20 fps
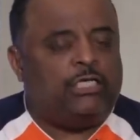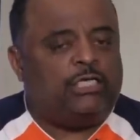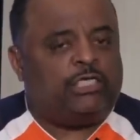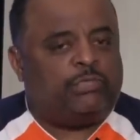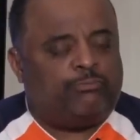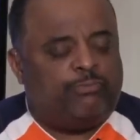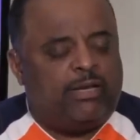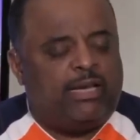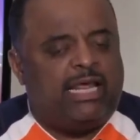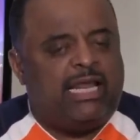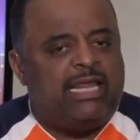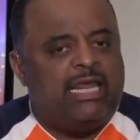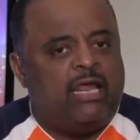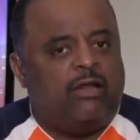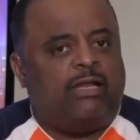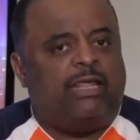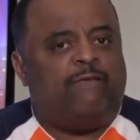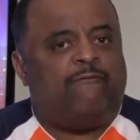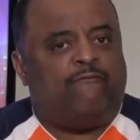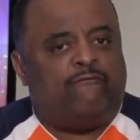spending
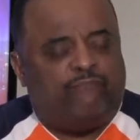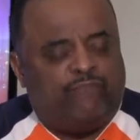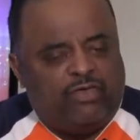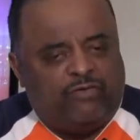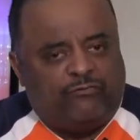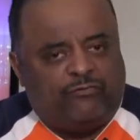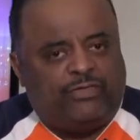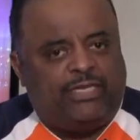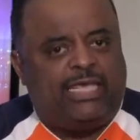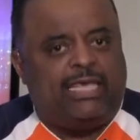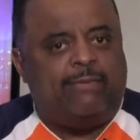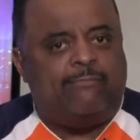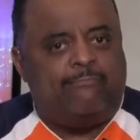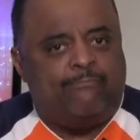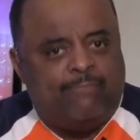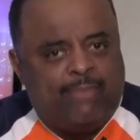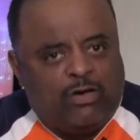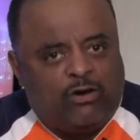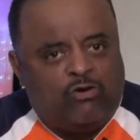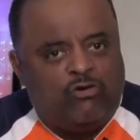nearly $50
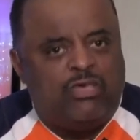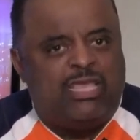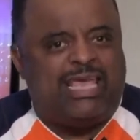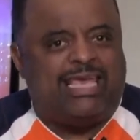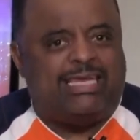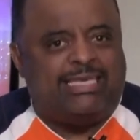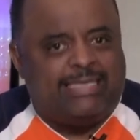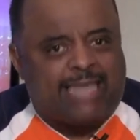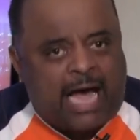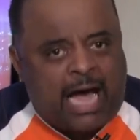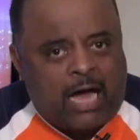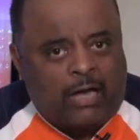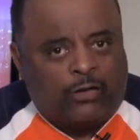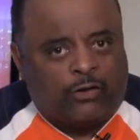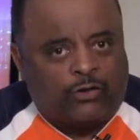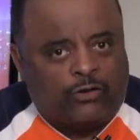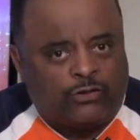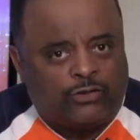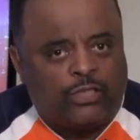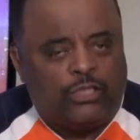million
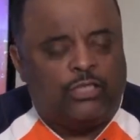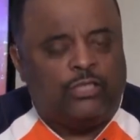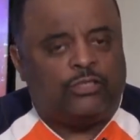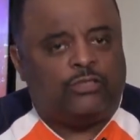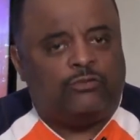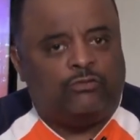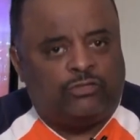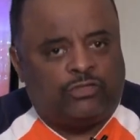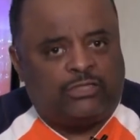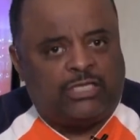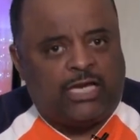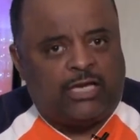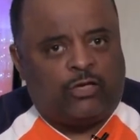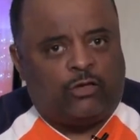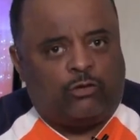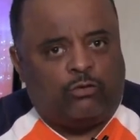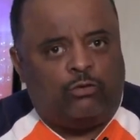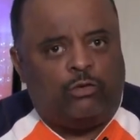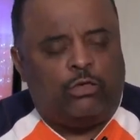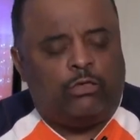to
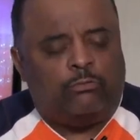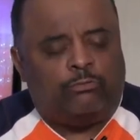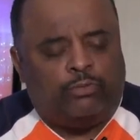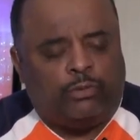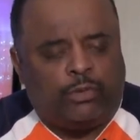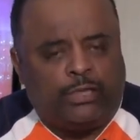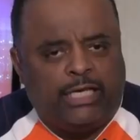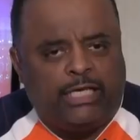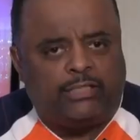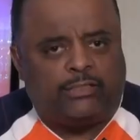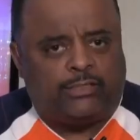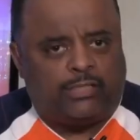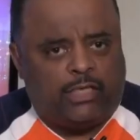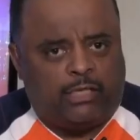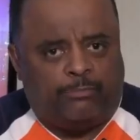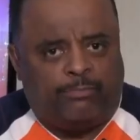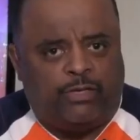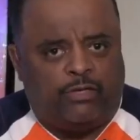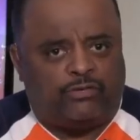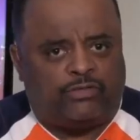settle police
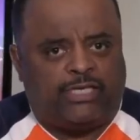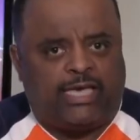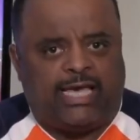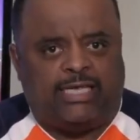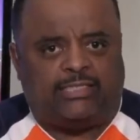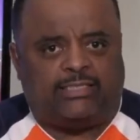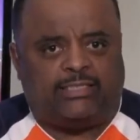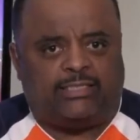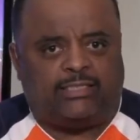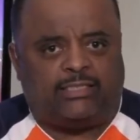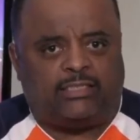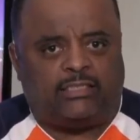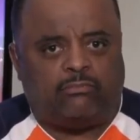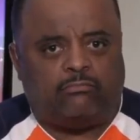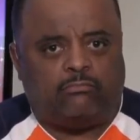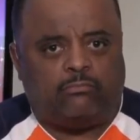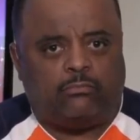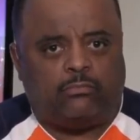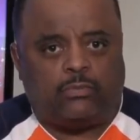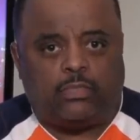abuse cases.
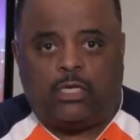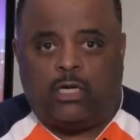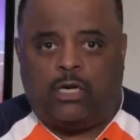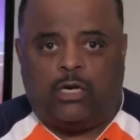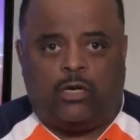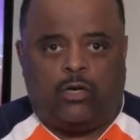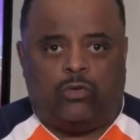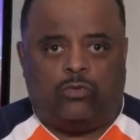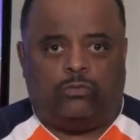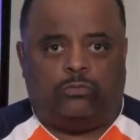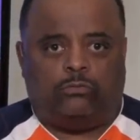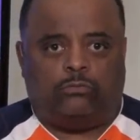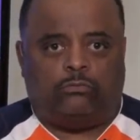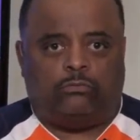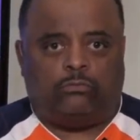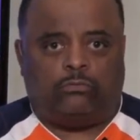Uh-oh,